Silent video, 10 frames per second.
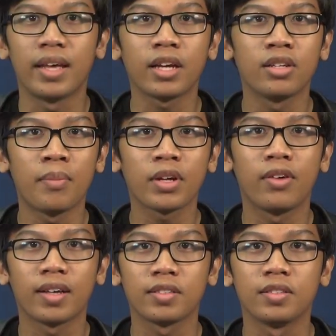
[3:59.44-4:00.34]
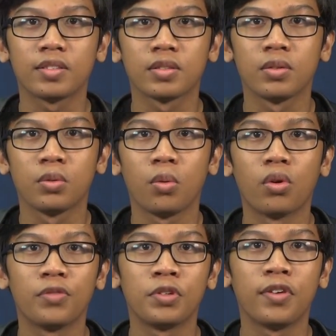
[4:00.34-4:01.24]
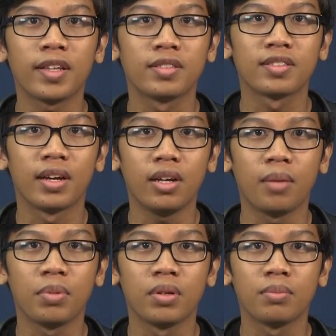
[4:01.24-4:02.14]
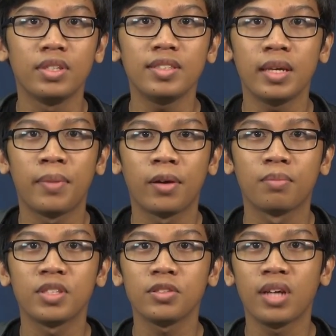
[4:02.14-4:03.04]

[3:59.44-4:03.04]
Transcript: economic classes, or if you'd like to sign up, please email Mr.